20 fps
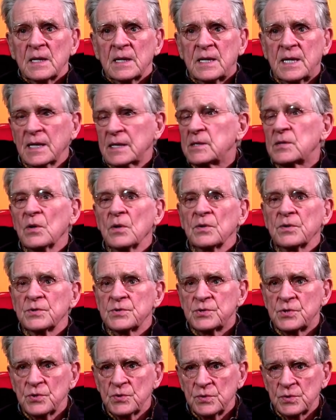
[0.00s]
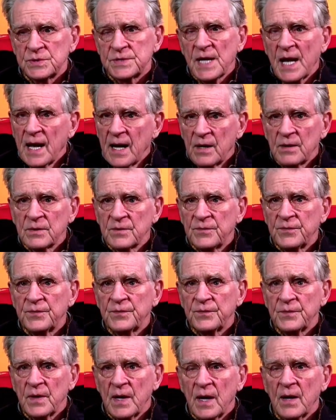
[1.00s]
kicked all the Jews out
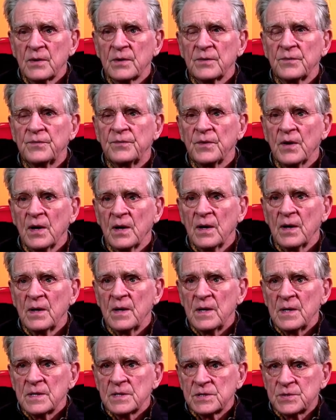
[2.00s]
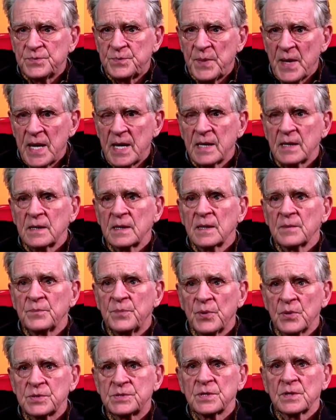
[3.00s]
of, out of uh, Spain and
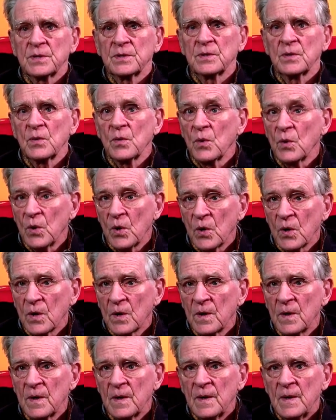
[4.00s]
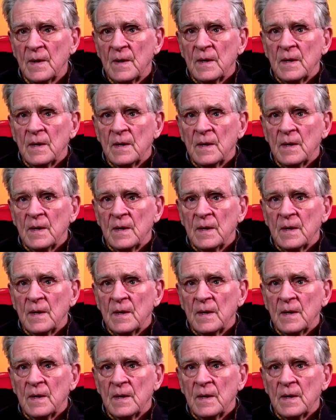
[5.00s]
Portugal, or